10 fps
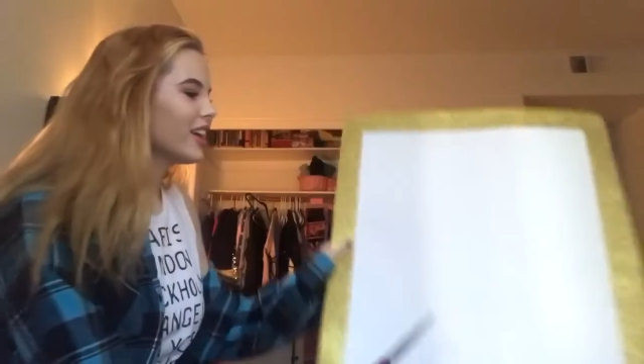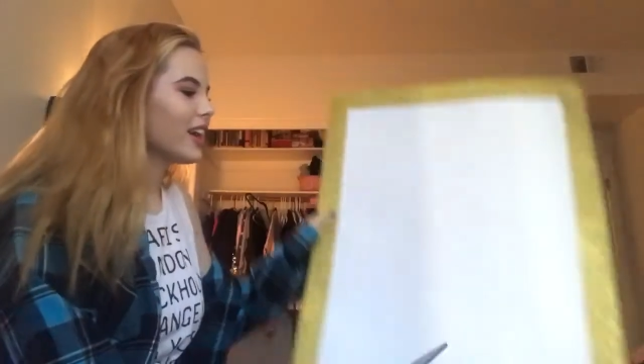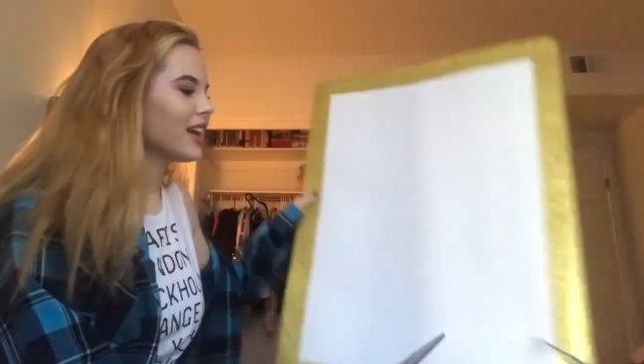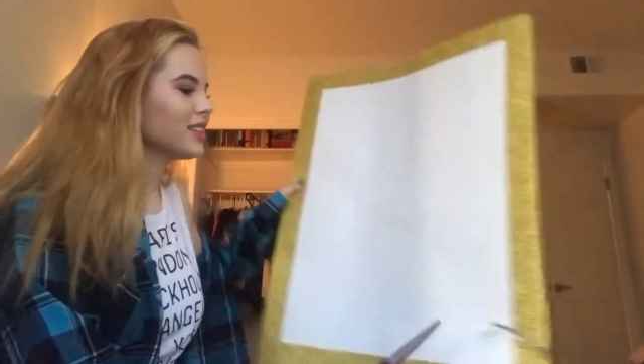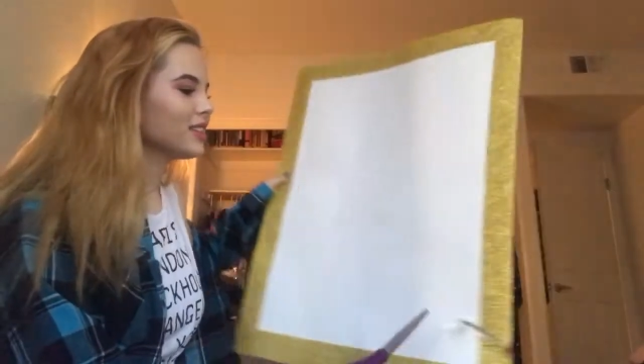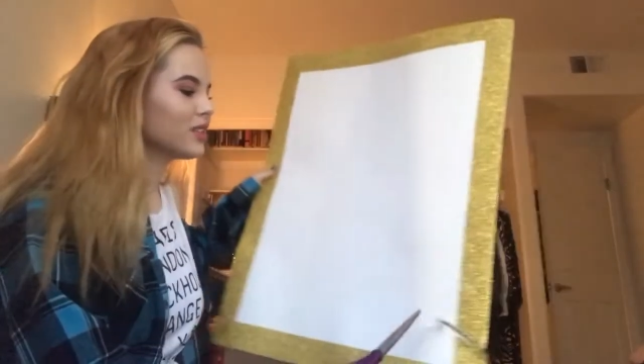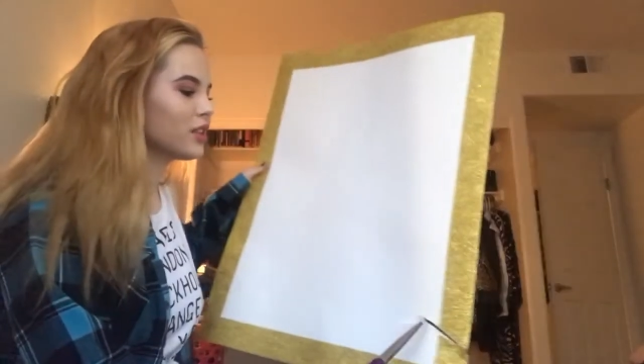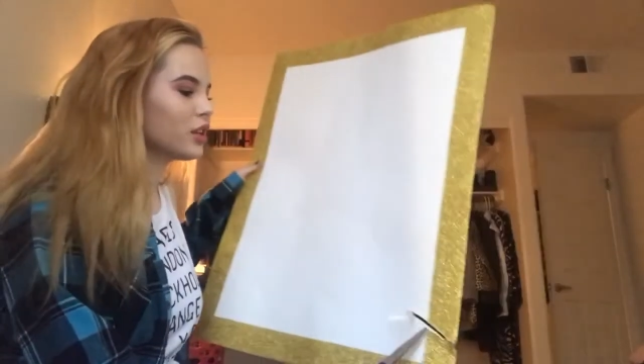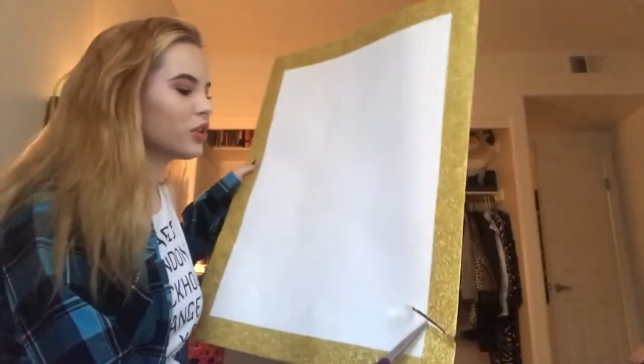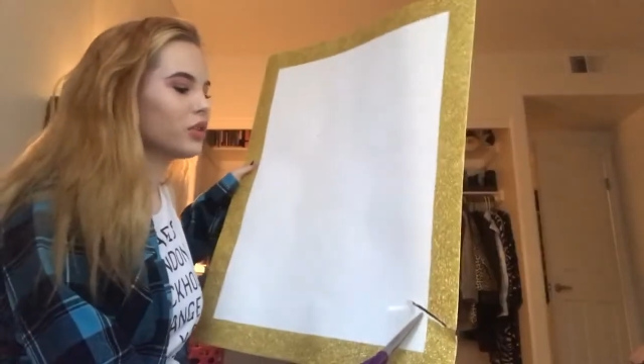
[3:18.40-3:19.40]
It has this
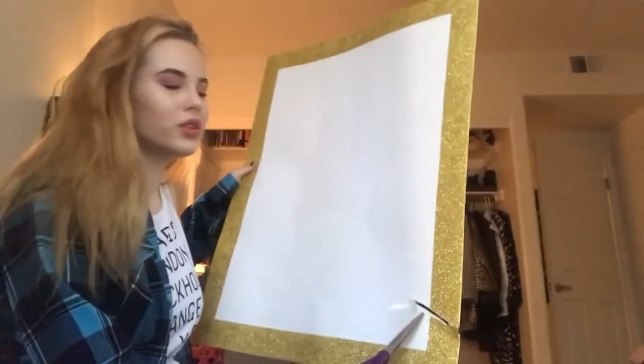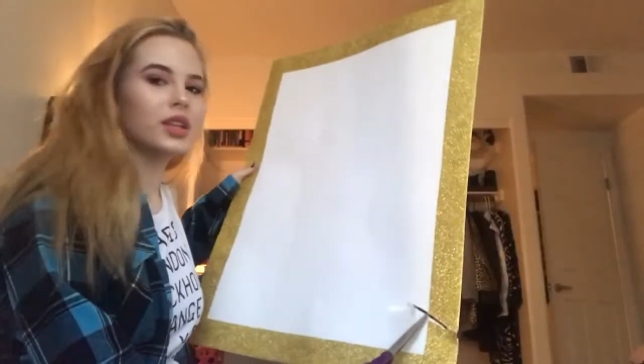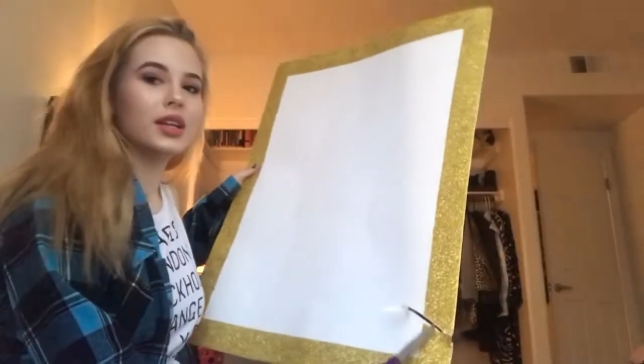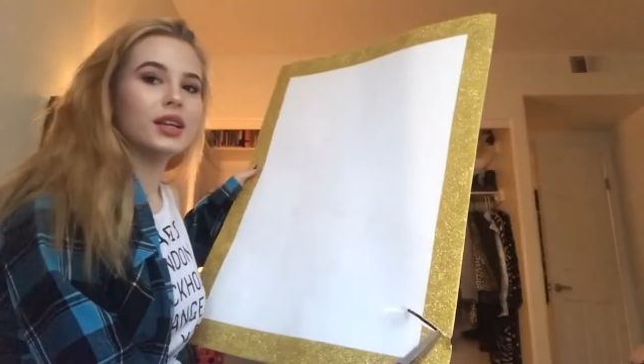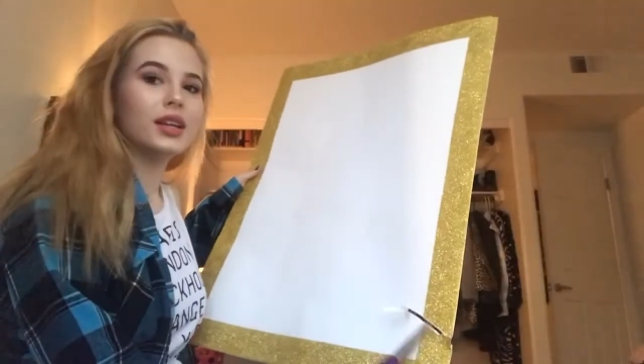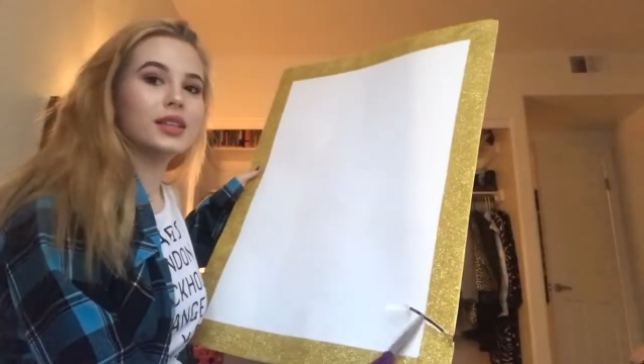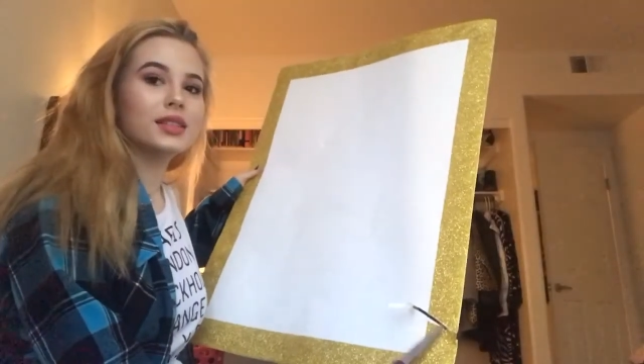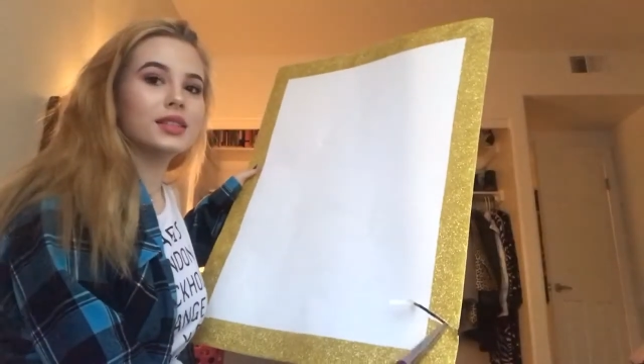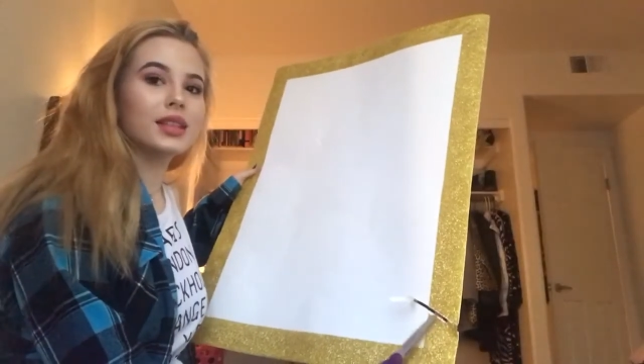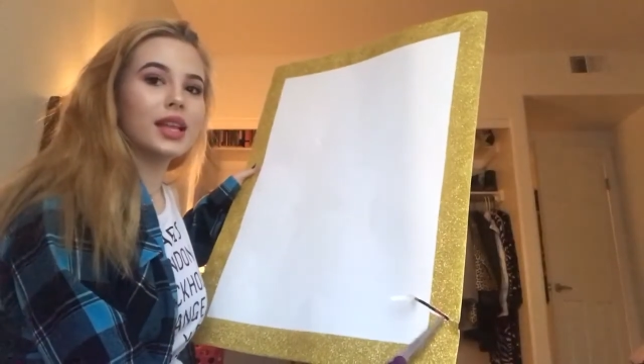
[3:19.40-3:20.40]
little
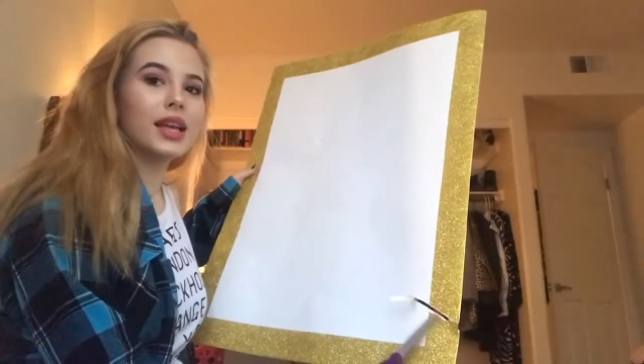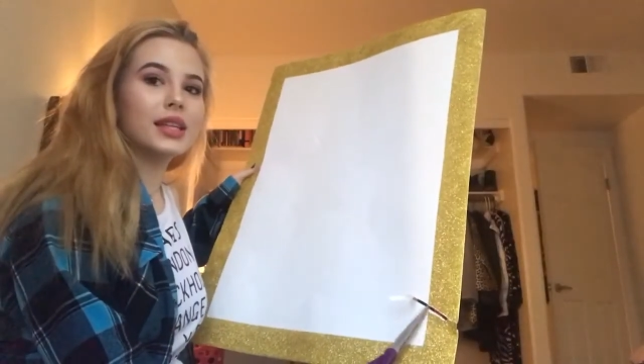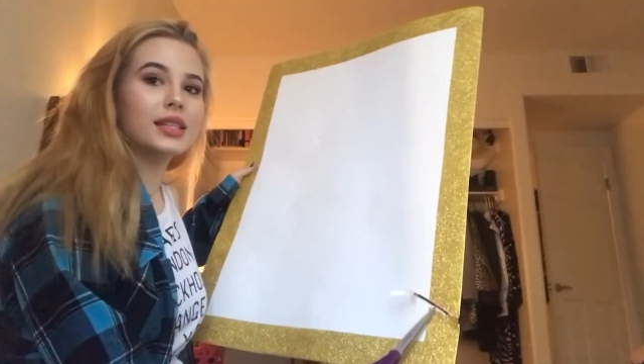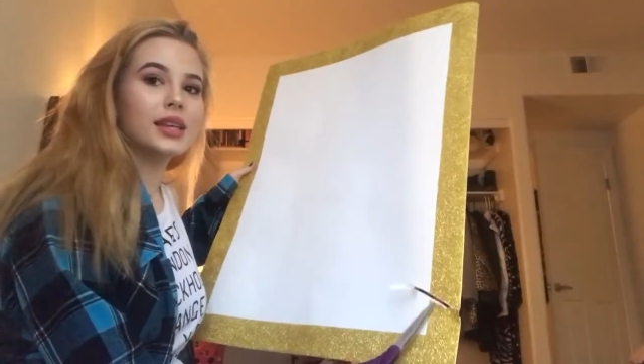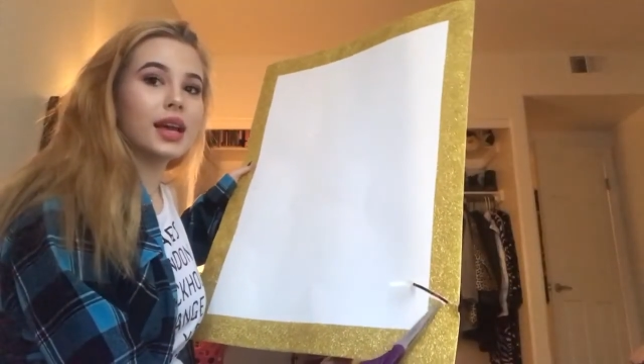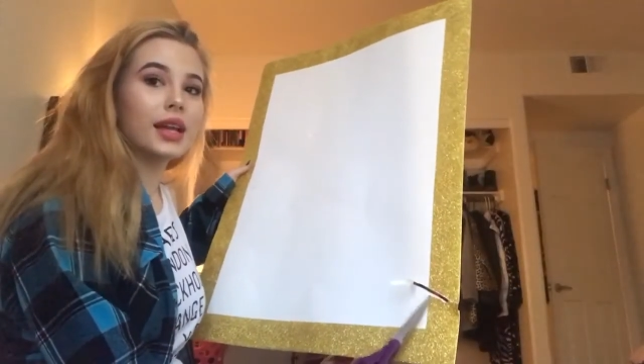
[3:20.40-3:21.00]
slit